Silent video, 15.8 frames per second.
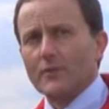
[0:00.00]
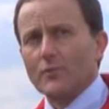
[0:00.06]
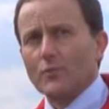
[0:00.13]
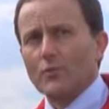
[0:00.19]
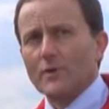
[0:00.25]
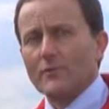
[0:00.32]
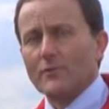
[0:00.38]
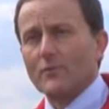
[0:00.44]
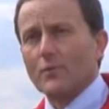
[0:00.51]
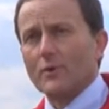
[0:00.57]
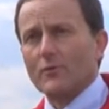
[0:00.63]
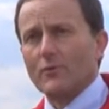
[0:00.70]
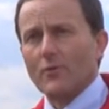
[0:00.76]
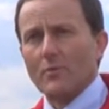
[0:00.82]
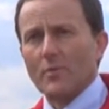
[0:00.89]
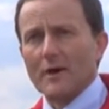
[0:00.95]
We're
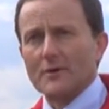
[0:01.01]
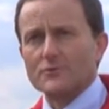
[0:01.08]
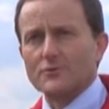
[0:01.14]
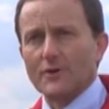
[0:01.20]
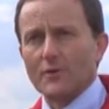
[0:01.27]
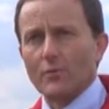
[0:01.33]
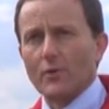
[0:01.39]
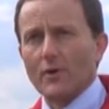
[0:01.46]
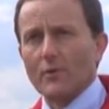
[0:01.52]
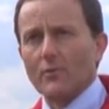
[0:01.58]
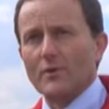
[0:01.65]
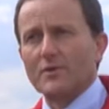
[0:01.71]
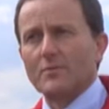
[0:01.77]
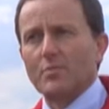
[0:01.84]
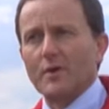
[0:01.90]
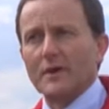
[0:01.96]
all about trying to work
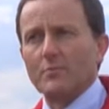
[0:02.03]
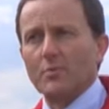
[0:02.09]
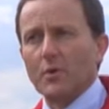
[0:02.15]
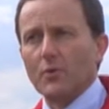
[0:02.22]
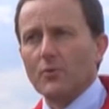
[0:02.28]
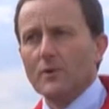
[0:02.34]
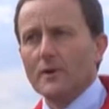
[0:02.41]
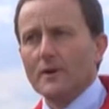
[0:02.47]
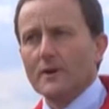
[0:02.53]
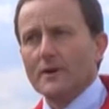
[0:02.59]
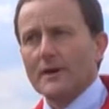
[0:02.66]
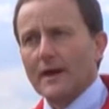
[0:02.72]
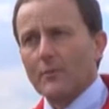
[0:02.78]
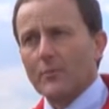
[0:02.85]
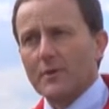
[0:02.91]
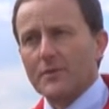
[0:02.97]
with people,
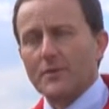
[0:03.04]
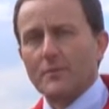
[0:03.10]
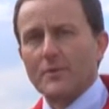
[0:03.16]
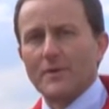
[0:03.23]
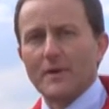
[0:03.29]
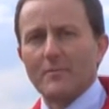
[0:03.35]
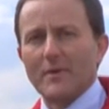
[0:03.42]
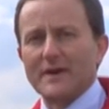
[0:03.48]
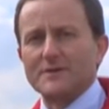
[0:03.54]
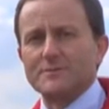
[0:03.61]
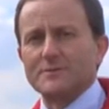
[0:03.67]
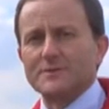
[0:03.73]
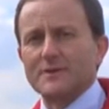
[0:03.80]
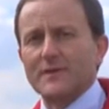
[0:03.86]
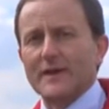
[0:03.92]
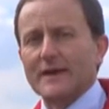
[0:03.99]
helping them with their
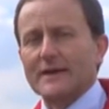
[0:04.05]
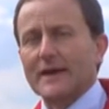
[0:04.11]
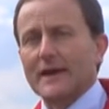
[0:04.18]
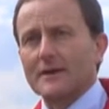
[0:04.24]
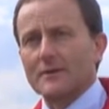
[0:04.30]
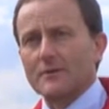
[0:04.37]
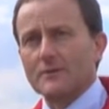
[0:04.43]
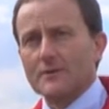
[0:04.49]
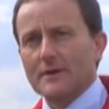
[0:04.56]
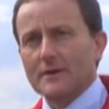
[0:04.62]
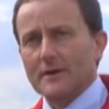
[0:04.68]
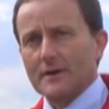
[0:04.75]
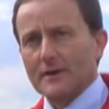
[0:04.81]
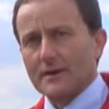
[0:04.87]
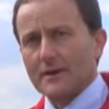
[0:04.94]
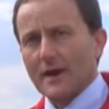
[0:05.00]
management of their cattle,
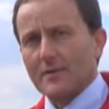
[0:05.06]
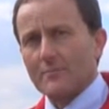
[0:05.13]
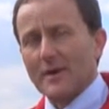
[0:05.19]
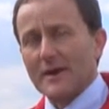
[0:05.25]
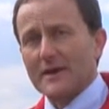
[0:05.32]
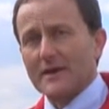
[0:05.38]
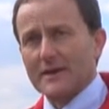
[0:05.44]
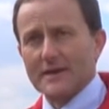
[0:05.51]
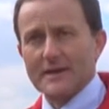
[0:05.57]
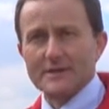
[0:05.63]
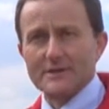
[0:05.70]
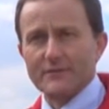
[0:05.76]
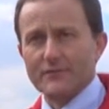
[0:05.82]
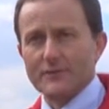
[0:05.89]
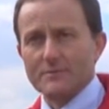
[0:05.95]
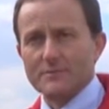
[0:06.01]
and making it easy
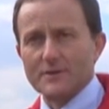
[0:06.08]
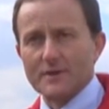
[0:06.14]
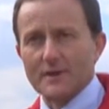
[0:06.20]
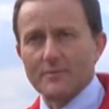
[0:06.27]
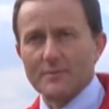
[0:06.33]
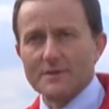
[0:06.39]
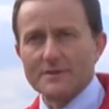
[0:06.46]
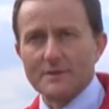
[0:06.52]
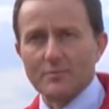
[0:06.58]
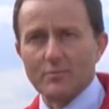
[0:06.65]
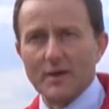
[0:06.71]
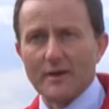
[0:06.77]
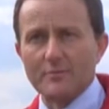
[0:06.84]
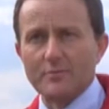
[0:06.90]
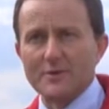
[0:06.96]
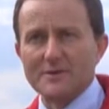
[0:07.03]
for them to come into the
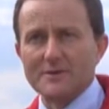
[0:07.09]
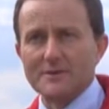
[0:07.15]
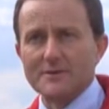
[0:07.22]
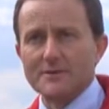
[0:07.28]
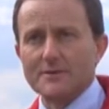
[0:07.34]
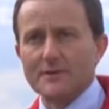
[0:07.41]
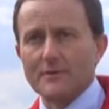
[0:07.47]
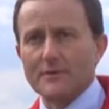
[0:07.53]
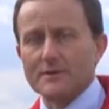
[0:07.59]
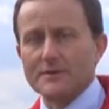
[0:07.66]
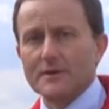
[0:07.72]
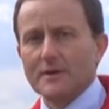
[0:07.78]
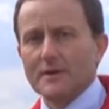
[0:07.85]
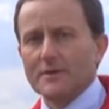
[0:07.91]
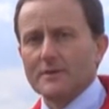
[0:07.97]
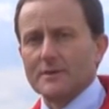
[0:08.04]
blade business.
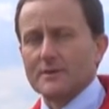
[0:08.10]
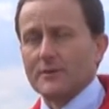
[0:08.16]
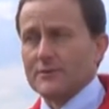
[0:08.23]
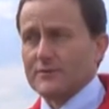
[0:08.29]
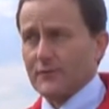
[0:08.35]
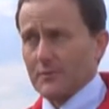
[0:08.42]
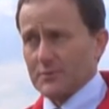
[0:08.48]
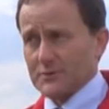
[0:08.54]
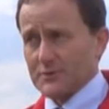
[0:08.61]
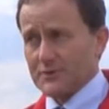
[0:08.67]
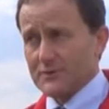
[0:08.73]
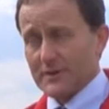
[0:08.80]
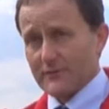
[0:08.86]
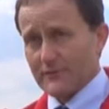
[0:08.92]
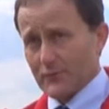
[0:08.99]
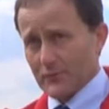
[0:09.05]
There's lots of
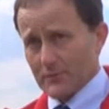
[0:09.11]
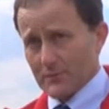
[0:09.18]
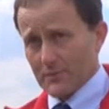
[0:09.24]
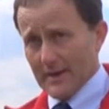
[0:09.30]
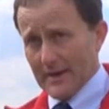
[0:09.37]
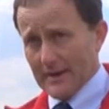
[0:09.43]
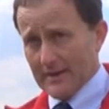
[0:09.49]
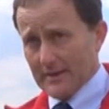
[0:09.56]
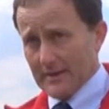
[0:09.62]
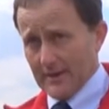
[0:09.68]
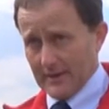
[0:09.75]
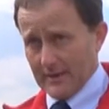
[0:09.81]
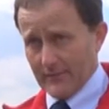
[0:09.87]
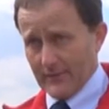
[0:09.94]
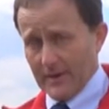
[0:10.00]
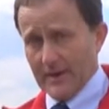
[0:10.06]
opportunity for them there,
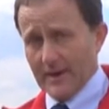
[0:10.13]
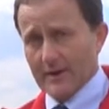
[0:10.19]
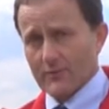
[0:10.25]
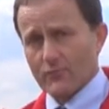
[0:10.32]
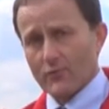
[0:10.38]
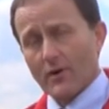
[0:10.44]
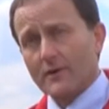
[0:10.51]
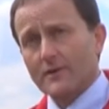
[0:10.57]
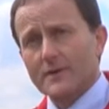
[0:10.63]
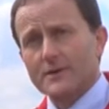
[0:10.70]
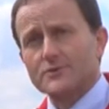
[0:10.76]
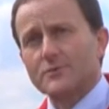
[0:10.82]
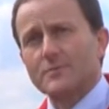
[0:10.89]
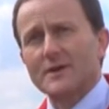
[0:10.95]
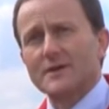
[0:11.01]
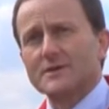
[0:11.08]
and if they get it right, there's
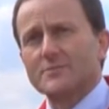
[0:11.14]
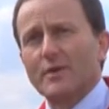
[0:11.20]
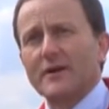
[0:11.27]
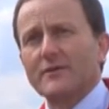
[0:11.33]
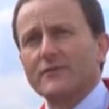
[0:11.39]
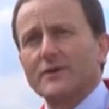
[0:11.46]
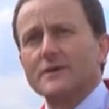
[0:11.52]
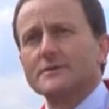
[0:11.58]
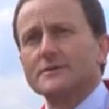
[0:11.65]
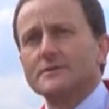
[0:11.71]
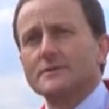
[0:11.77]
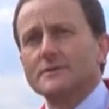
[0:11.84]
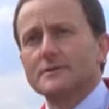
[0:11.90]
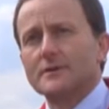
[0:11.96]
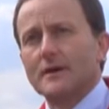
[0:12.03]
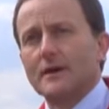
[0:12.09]
tremendous benefits.
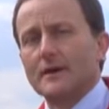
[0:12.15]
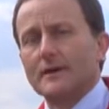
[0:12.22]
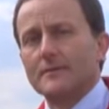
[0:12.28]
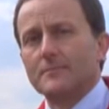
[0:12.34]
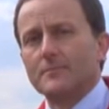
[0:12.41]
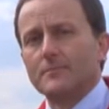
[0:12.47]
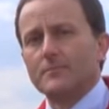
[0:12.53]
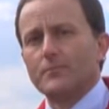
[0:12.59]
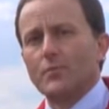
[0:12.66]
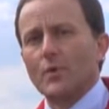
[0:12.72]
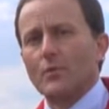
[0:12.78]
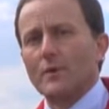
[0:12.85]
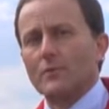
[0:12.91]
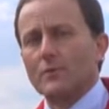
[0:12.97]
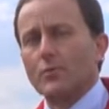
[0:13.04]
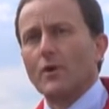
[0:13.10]
But
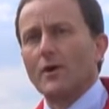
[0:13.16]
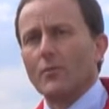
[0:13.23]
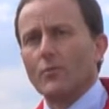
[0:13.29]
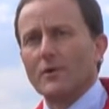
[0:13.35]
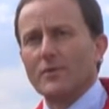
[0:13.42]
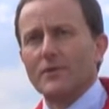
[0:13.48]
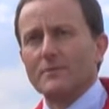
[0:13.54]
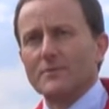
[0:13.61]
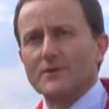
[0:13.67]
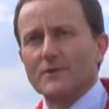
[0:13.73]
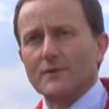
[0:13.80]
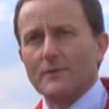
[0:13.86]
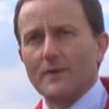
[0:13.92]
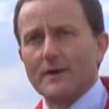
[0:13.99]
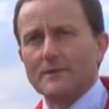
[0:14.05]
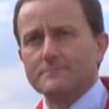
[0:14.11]
we would work with them to do
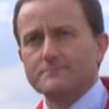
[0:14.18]
that.